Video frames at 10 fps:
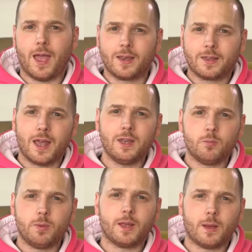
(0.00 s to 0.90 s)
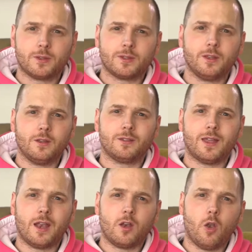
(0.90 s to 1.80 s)
And can you pick up skills
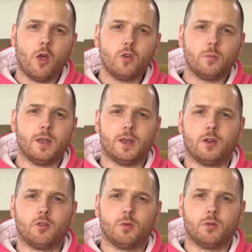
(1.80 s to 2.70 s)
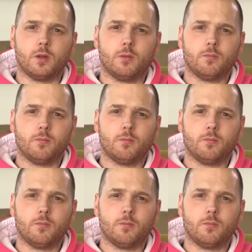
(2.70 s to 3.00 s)
and learn to be an entrepreneur?